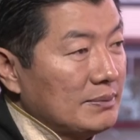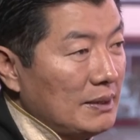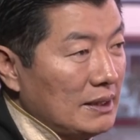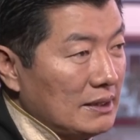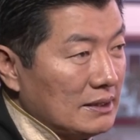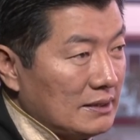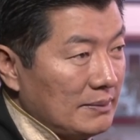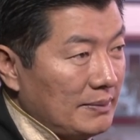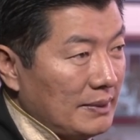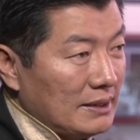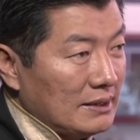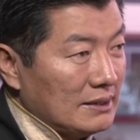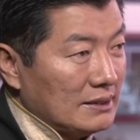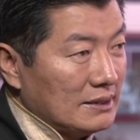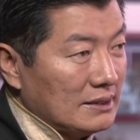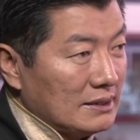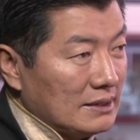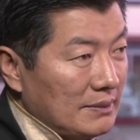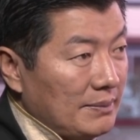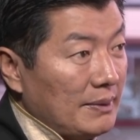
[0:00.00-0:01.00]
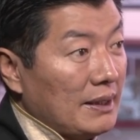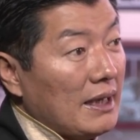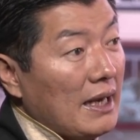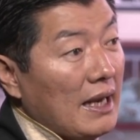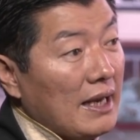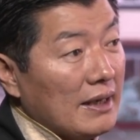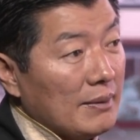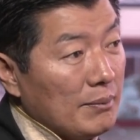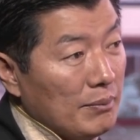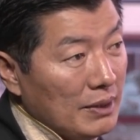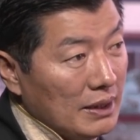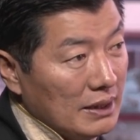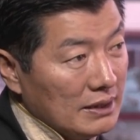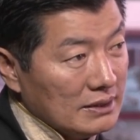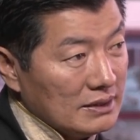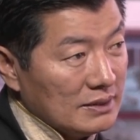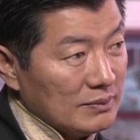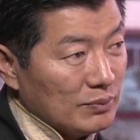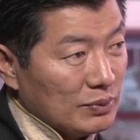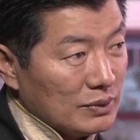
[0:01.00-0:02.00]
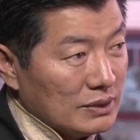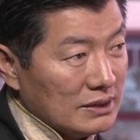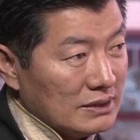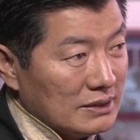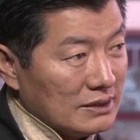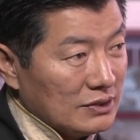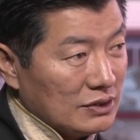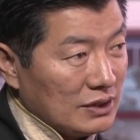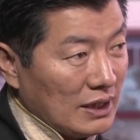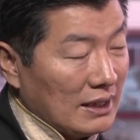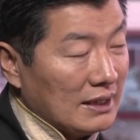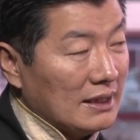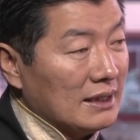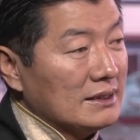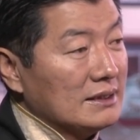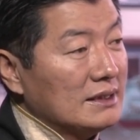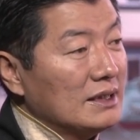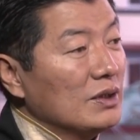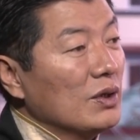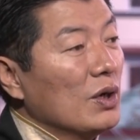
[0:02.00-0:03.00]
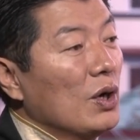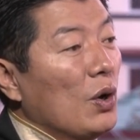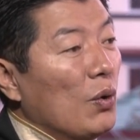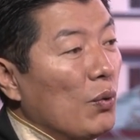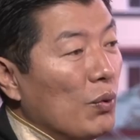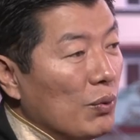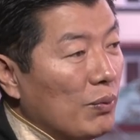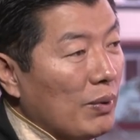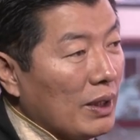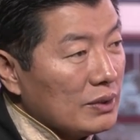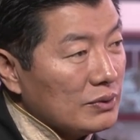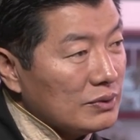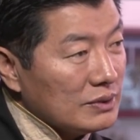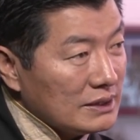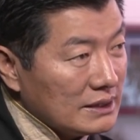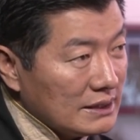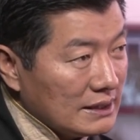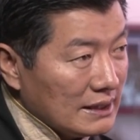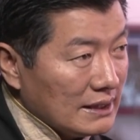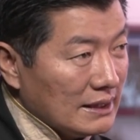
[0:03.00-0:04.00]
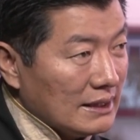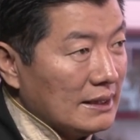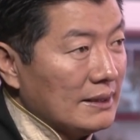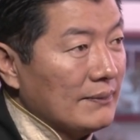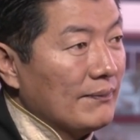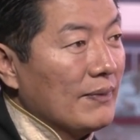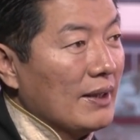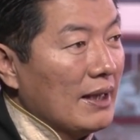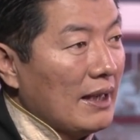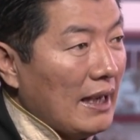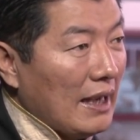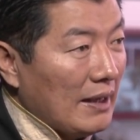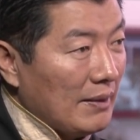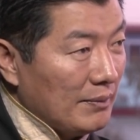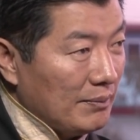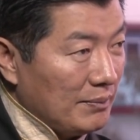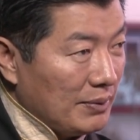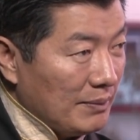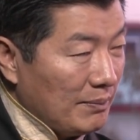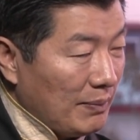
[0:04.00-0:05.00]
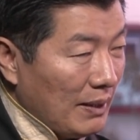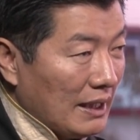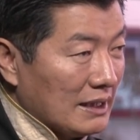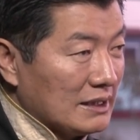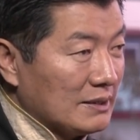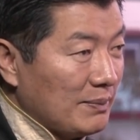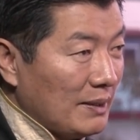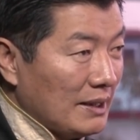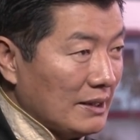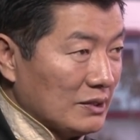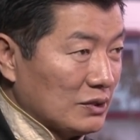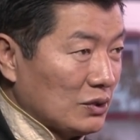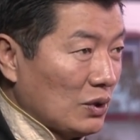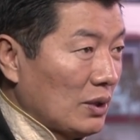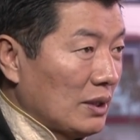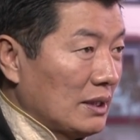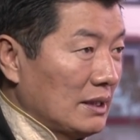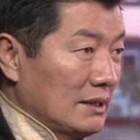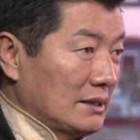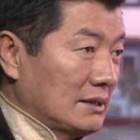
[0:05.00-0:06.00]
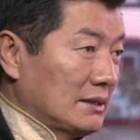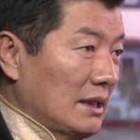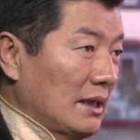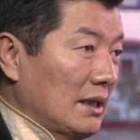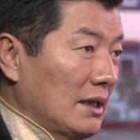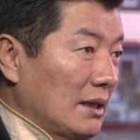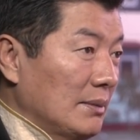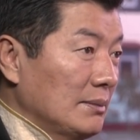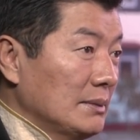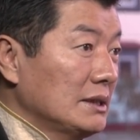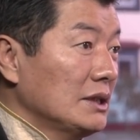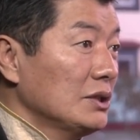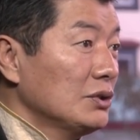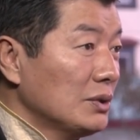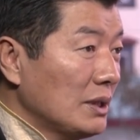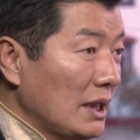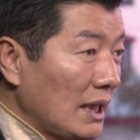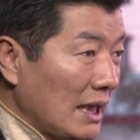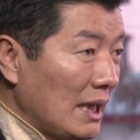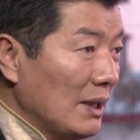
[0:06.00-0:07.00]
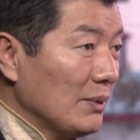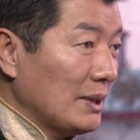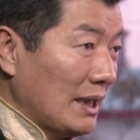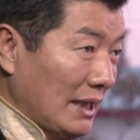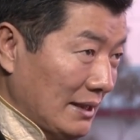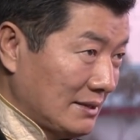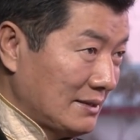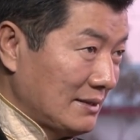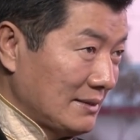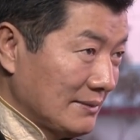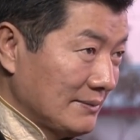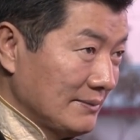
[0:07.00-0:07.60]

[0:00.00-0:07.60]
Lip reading: million Tibetans in Tibet and millions of Buddhists in China are saying we want to see and be blessed by His Holiness Dalai Lama. They should allow that.